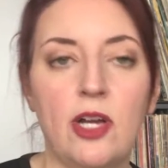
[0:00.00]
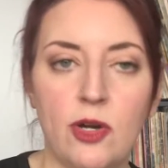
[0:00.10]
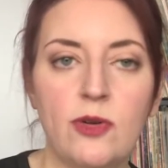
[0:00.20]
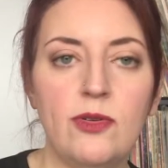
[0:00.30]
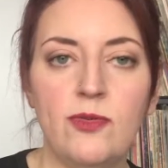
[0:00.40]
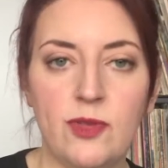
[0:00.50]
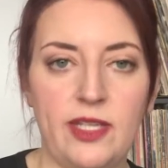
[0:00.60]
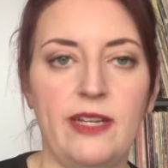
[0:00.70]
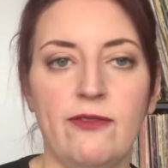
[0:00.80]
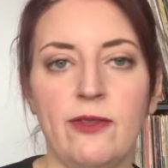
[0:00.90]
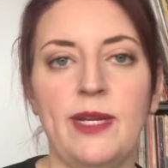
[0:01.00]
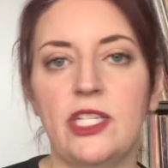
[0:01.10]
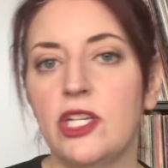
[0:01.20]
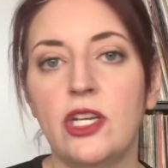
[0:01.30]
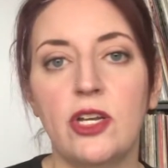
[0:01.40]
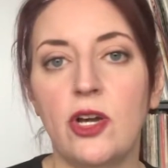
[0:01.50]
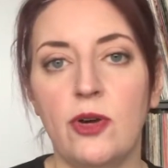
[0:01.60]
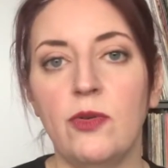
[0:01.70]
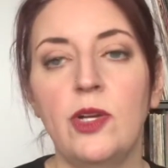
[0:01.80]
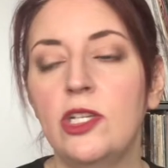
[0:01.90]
Go for the information. Go.